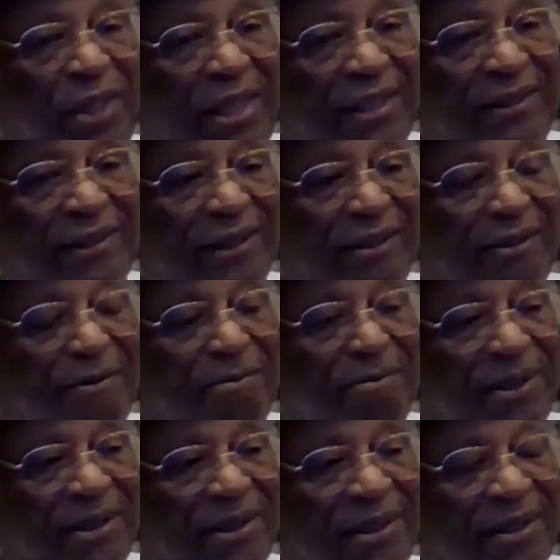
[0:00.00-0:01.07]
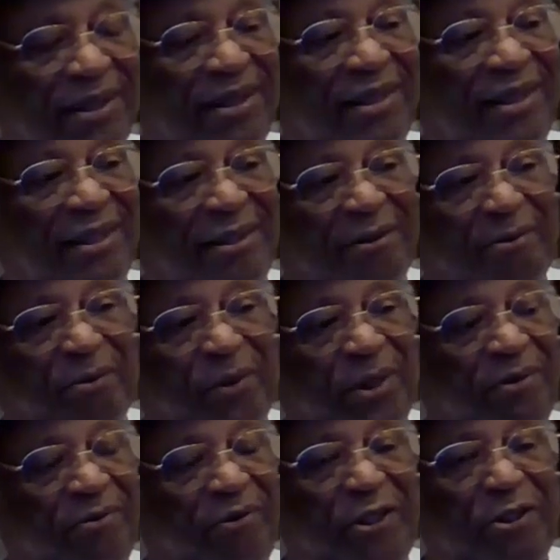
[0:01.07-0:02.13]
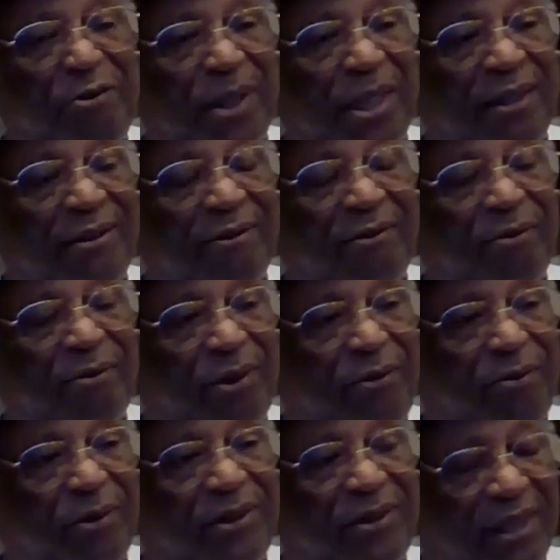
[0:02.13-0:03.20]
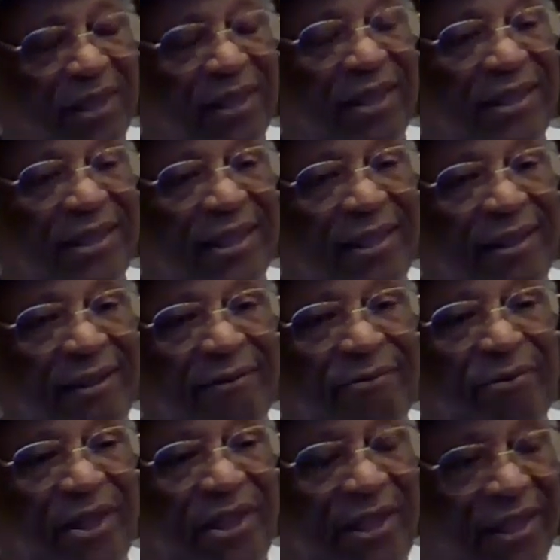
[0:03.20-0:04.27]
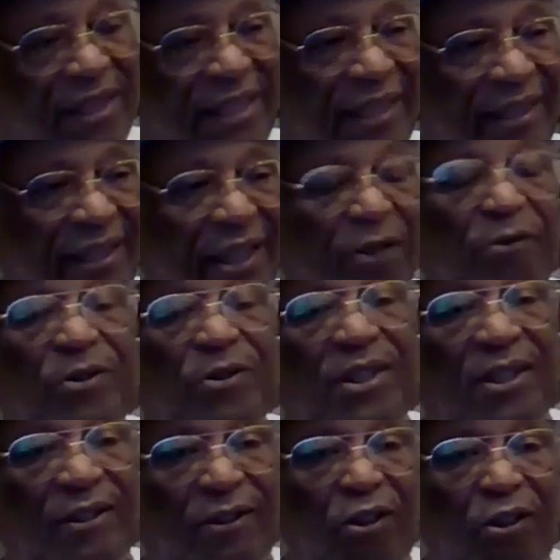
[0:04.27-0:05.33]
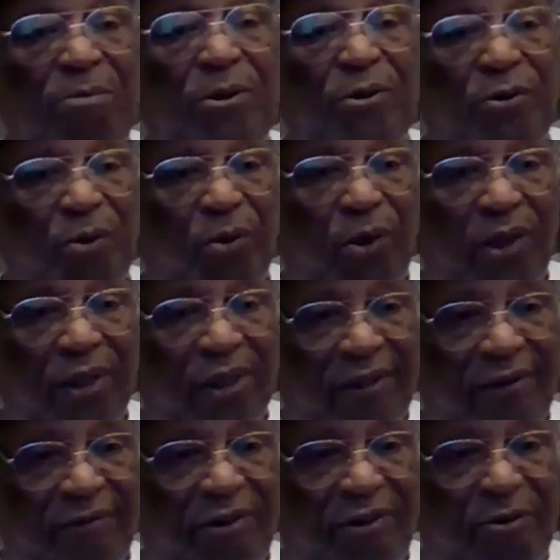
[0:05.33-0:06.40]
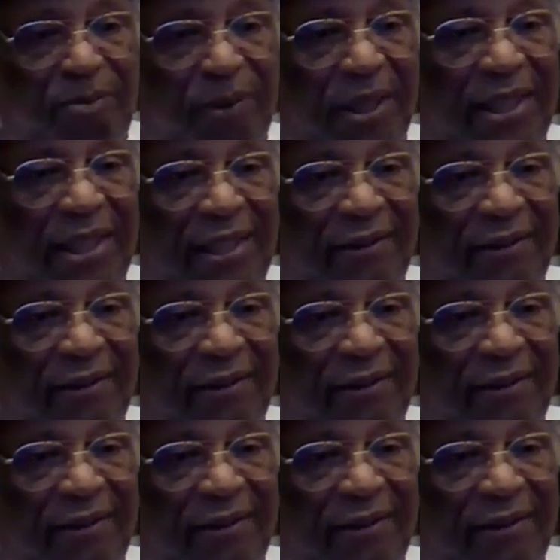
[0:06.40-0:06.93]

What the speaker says: jazz club. We're in Wiesbaden, which was, again, the thermal water spot